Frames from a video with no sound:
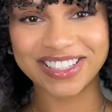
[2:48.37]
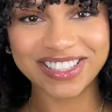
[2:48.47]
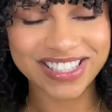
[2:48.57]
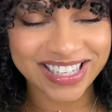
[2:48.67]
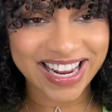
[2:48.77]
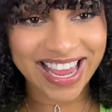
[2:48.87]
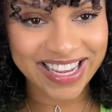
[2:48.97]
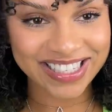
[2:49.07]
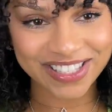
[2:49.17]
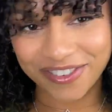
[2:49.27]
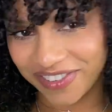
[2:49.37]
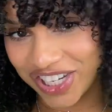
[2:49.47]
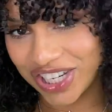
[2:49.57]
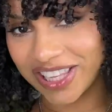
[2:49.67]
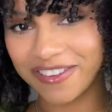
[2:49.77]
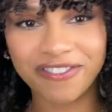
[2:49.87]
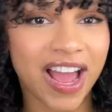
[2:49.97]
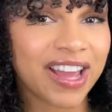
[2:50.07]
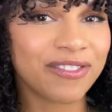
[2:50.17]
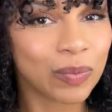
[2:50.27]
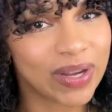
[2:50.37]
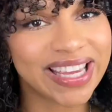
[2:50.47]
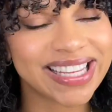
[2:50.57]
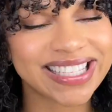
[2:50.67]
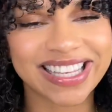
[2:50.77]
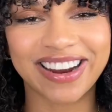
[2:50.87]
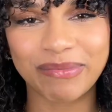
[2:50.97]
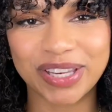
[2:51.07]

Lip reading: Today is officially 5 weeks that I've been